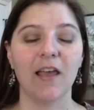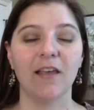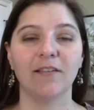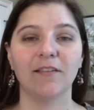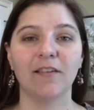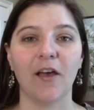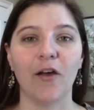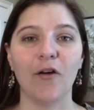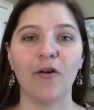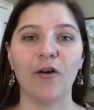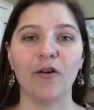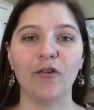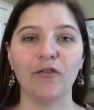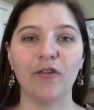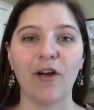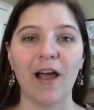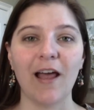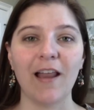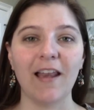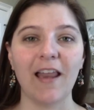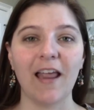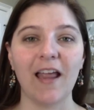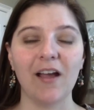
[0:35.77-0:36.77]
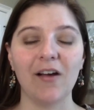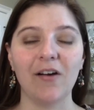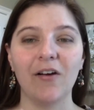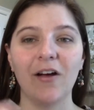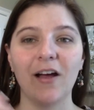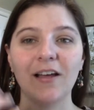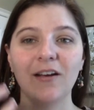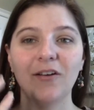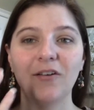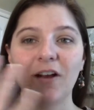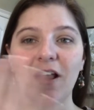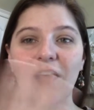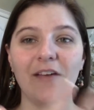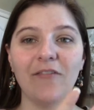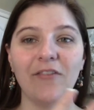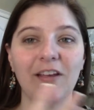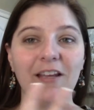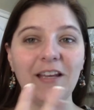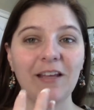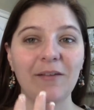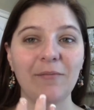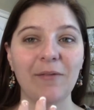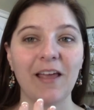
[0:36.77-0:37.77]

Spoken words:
So right now I don't have any